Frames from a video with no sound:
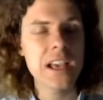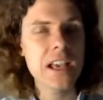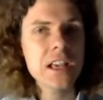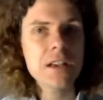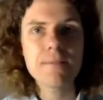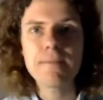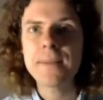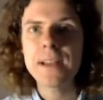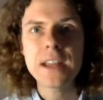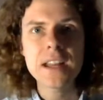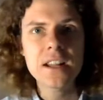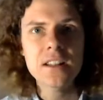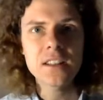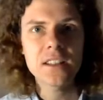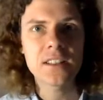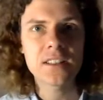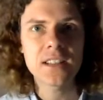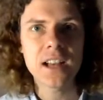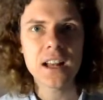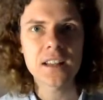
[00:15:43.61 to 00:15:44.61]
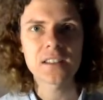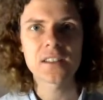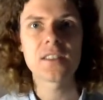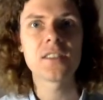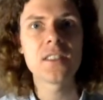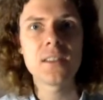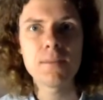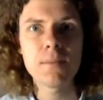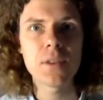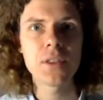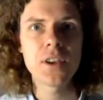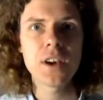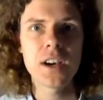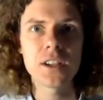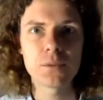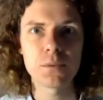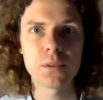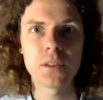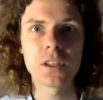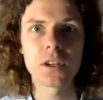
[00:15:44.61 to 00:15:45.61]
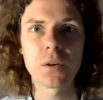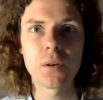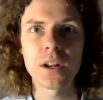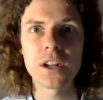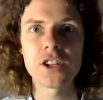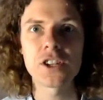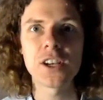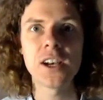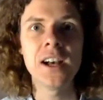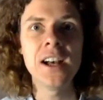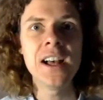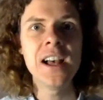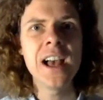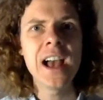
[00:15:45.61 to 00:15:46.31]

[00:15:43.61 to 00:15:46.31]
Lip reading: he immediately starts to sympathise with the creature